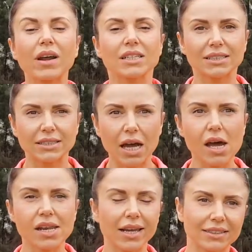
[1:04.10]
and when I
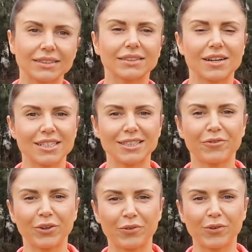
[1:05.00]
started
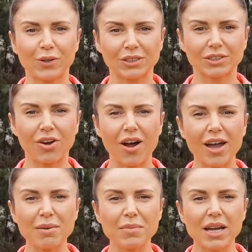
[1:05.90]
exercising for the first
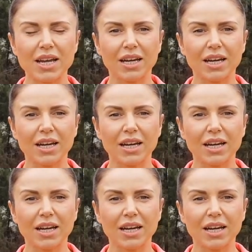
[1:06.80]
time,